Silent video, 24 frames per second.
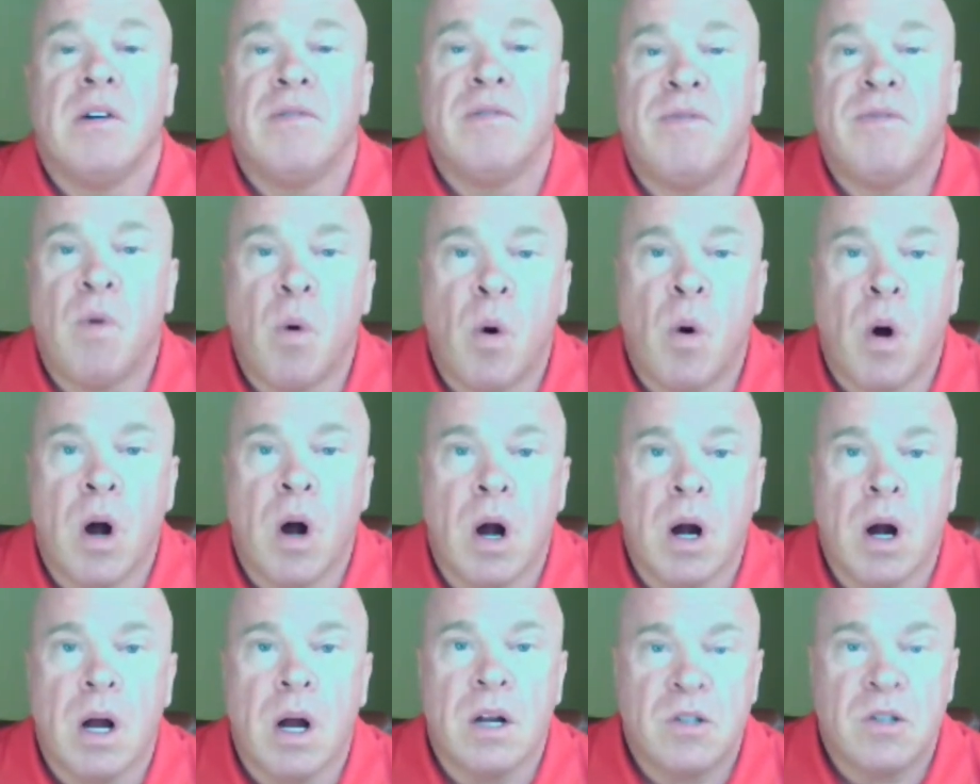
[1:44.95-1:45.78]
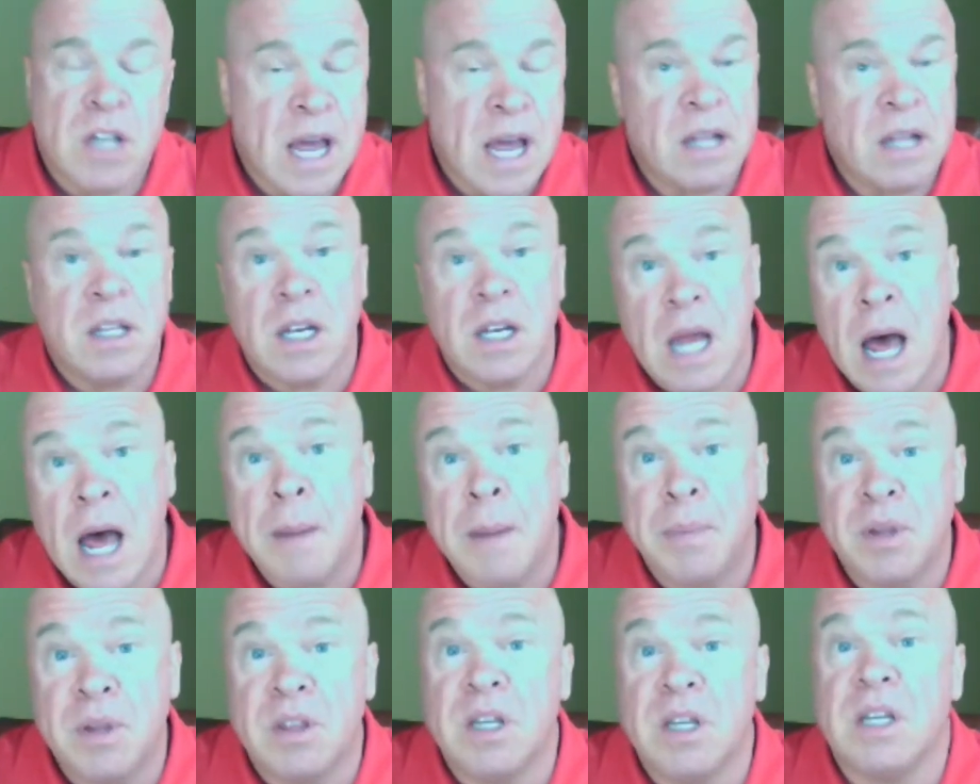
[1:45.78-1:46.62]
for
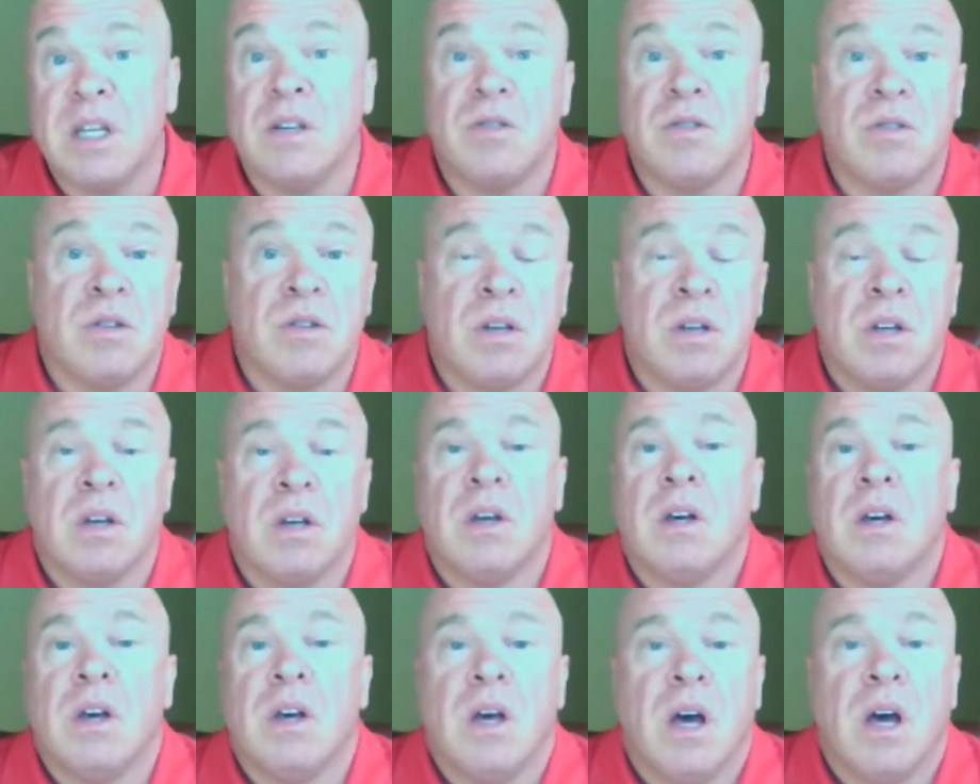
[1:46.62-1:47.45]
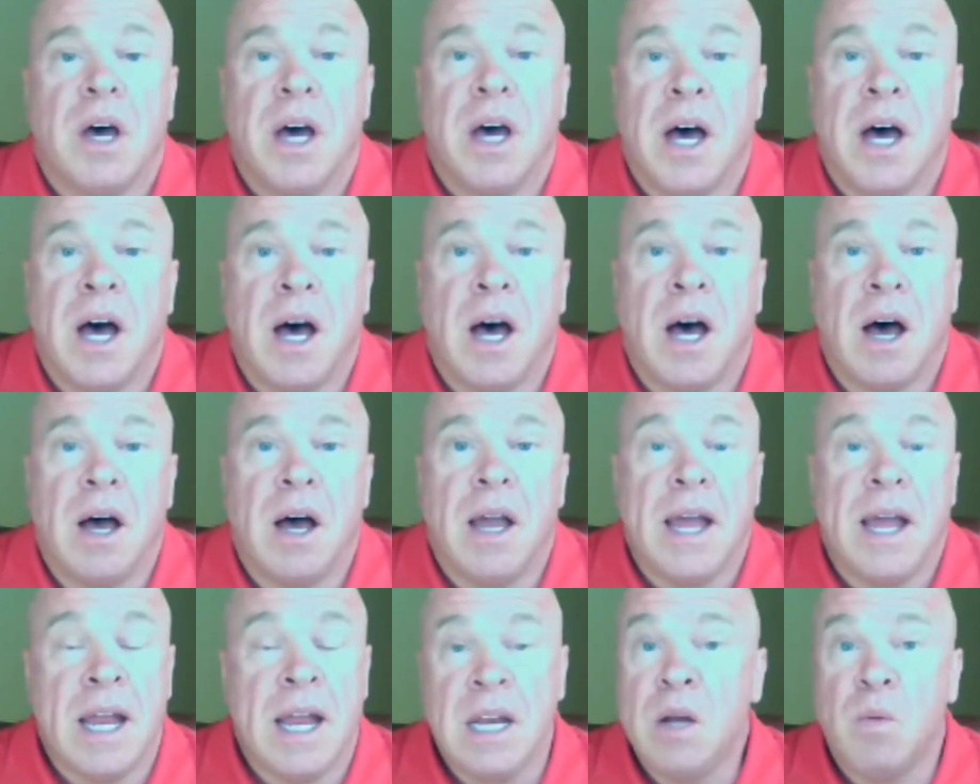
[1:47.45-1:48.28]
tendinopathies uh,
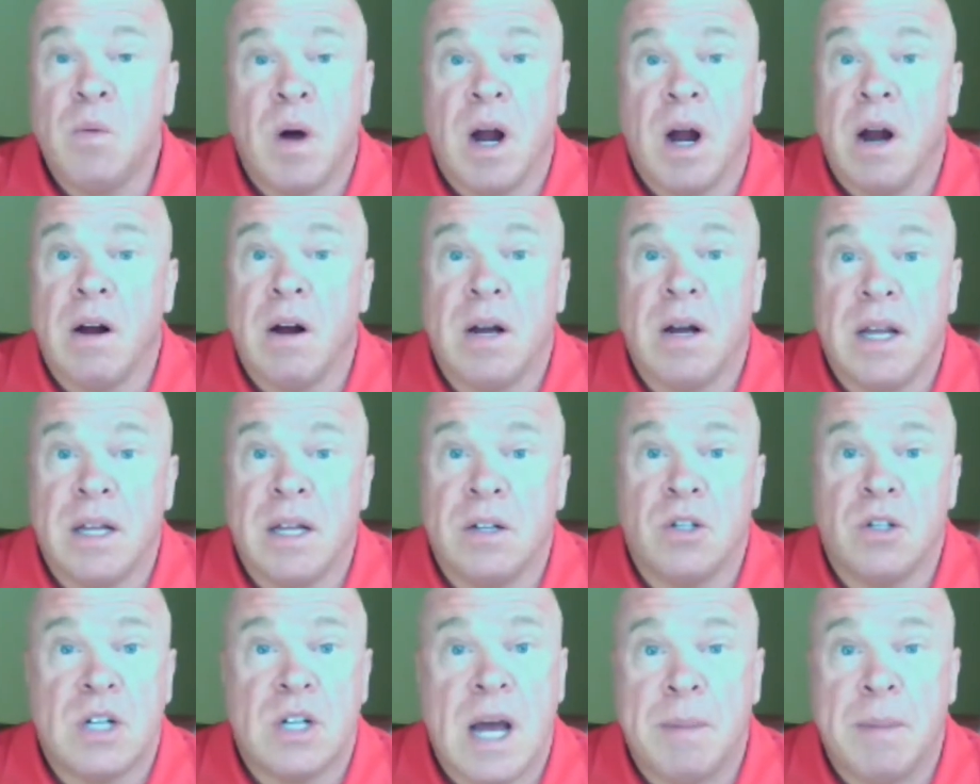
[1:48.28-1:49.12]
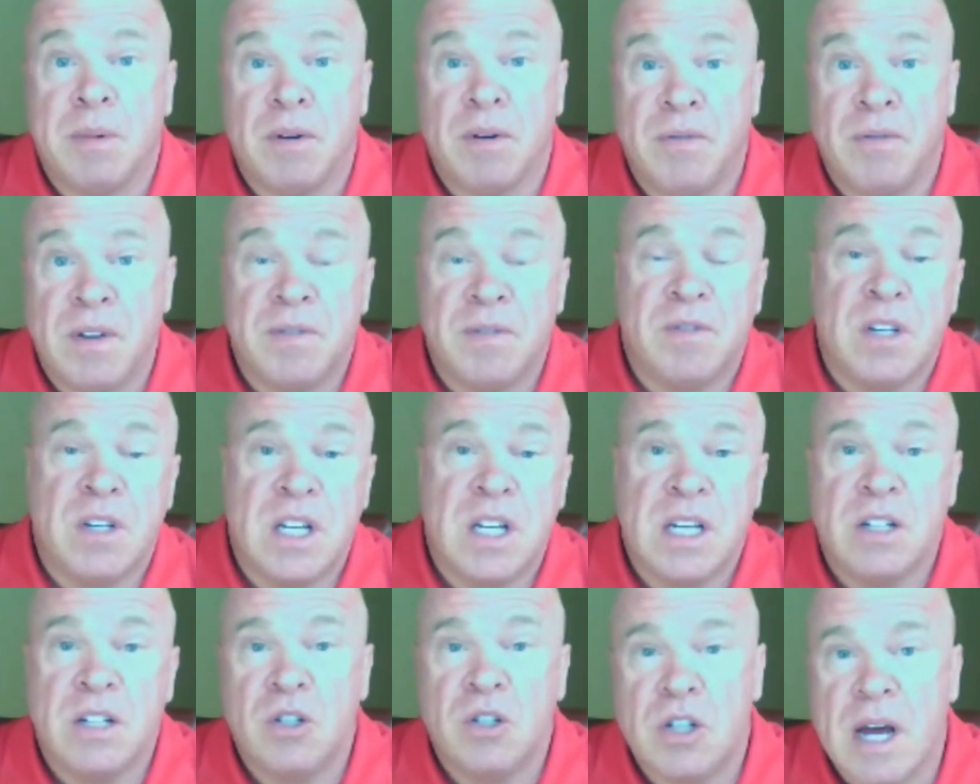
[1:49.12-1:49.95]
anywhere in chapter
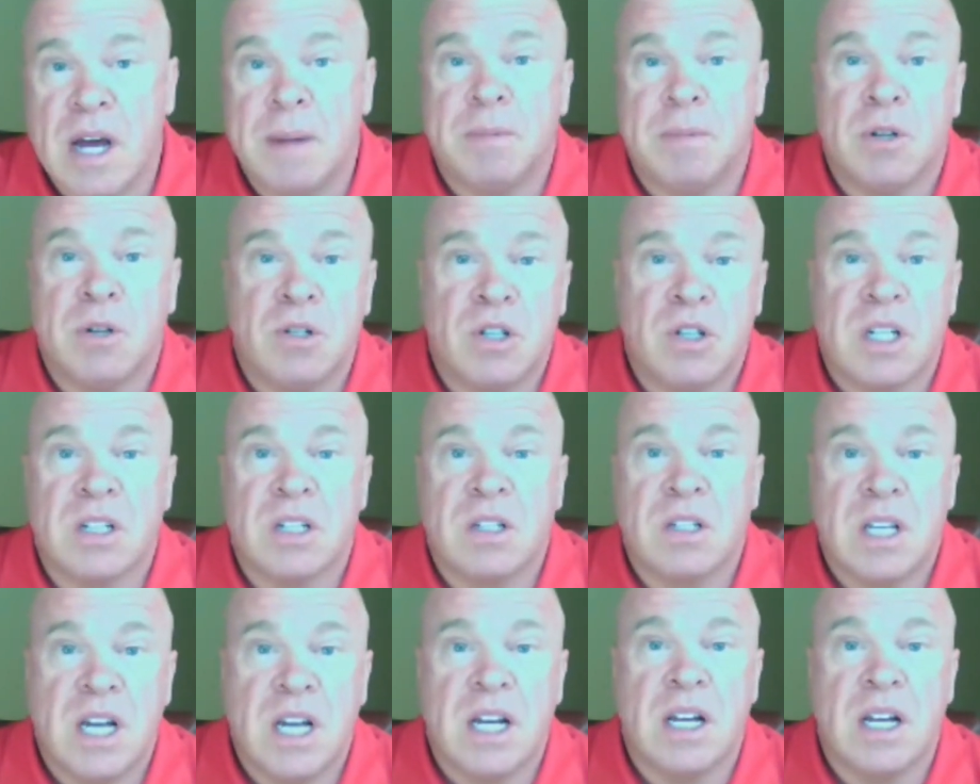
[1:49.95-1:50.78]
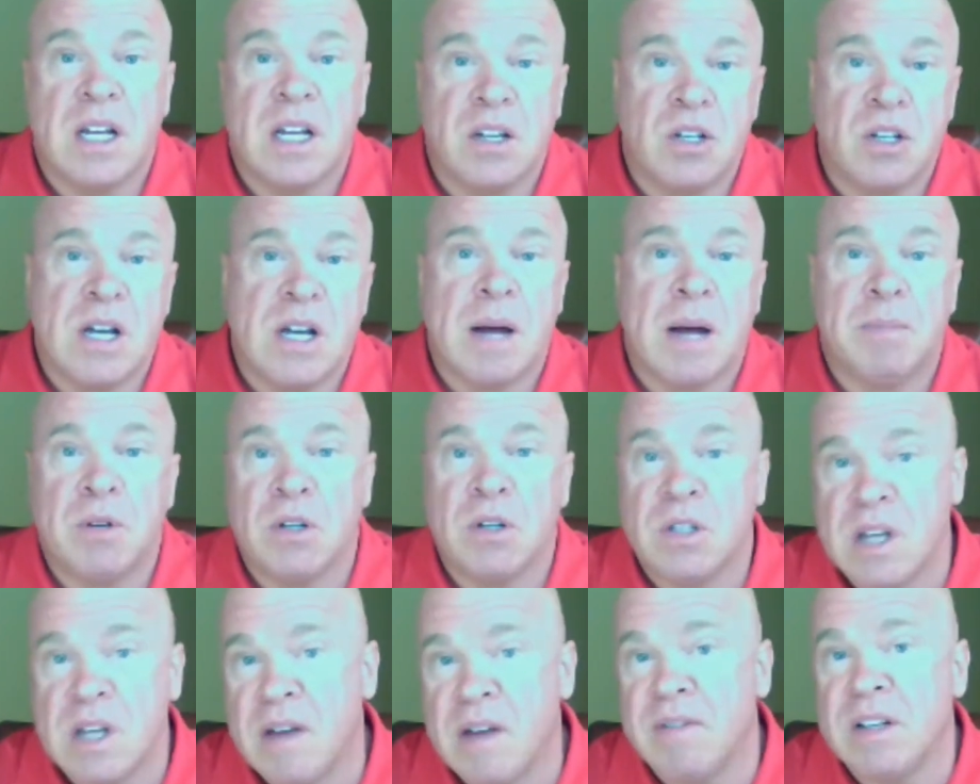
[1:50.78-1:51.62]
15, chapter 16, and chapter
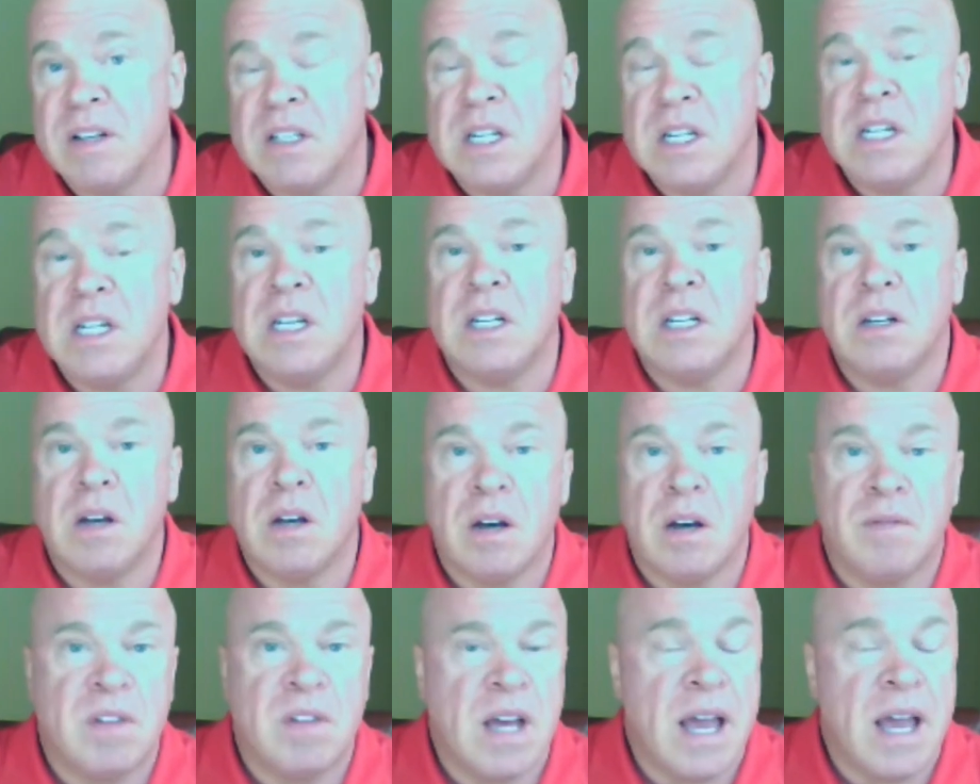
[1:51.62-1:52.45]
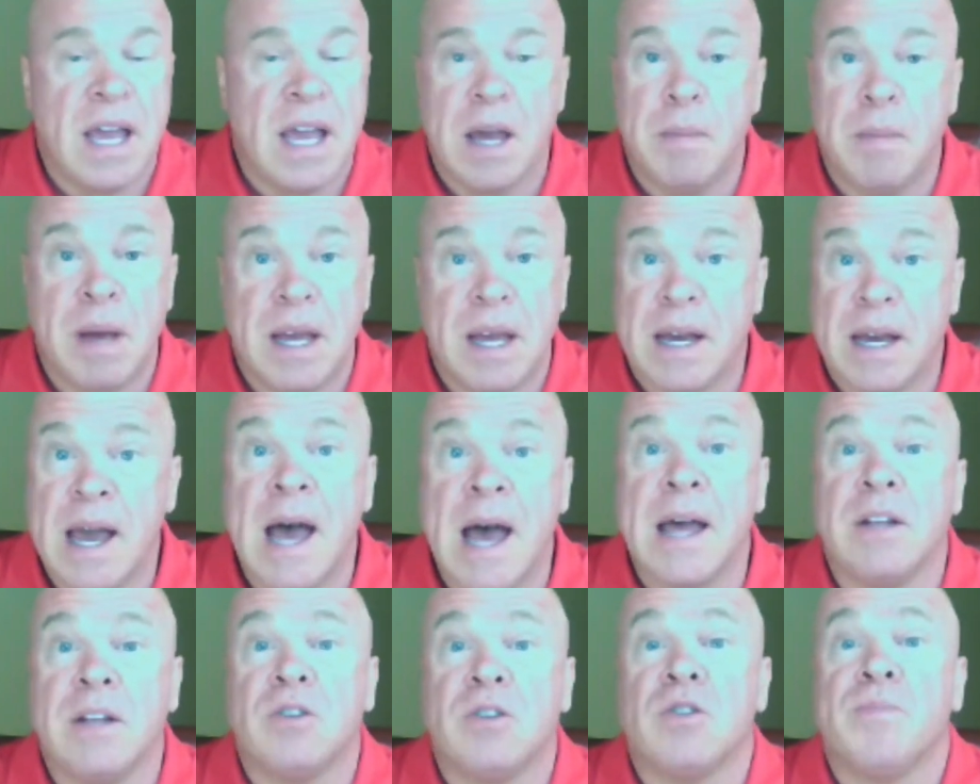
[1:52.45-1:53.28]
17 of the AMA
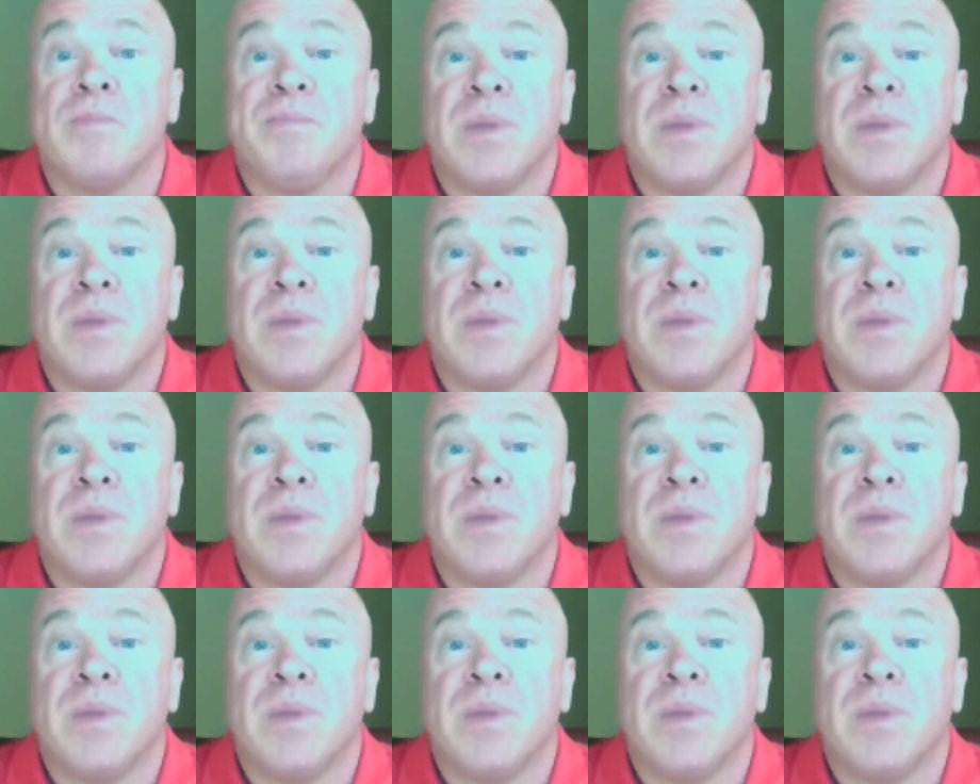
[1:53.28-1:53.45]
guides.